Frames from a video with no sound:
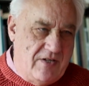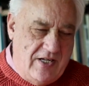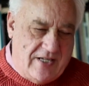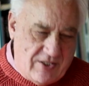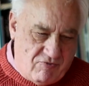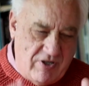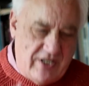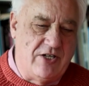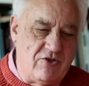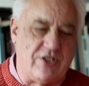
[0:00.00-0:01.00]
it gets
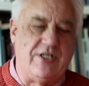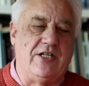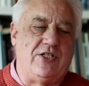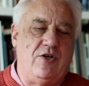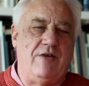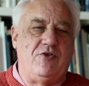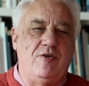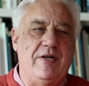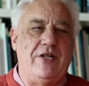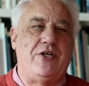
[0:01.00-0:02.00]
really interesting until you have
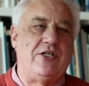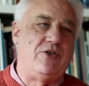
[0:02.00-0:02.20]
too many things.